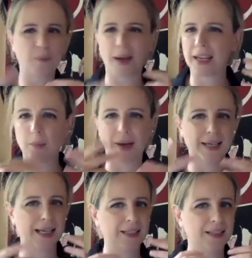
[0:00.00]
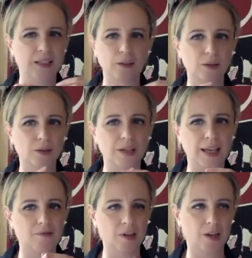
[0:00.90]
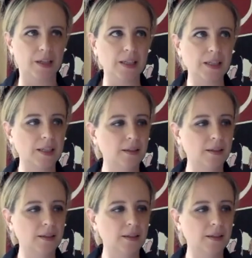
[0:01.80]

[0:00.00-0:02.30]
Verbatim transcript: banging my head against it and couldn't get it right